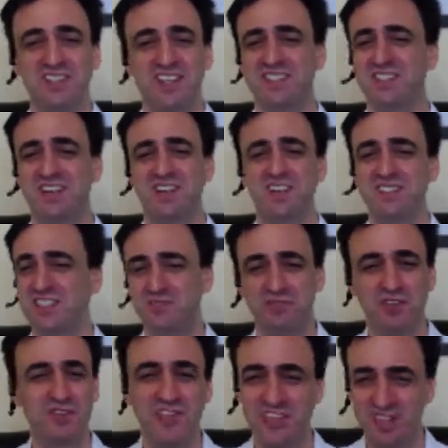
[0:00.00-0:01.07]
That's a
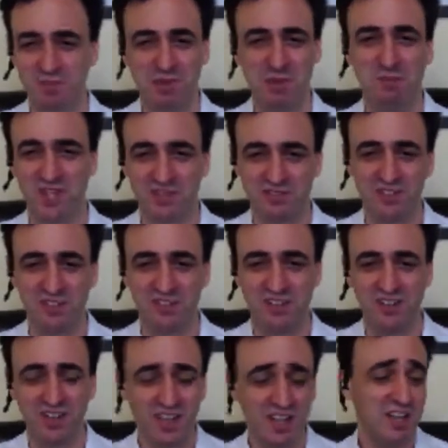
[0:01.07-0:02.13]
different thing that people have to learn.